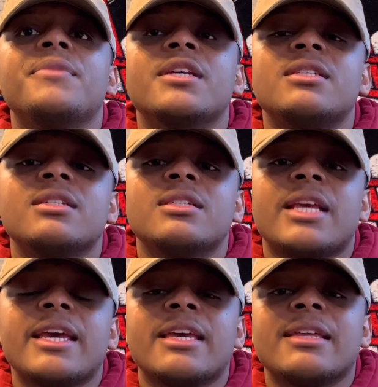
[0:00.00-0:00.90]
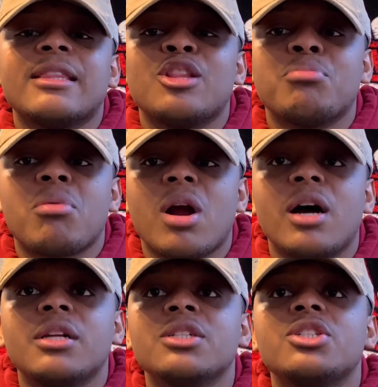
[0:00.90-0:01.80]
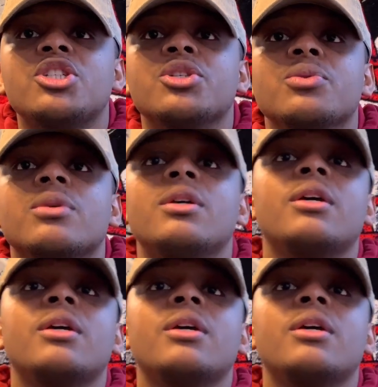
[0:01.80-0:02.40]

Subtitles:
this is a LeBron shoe.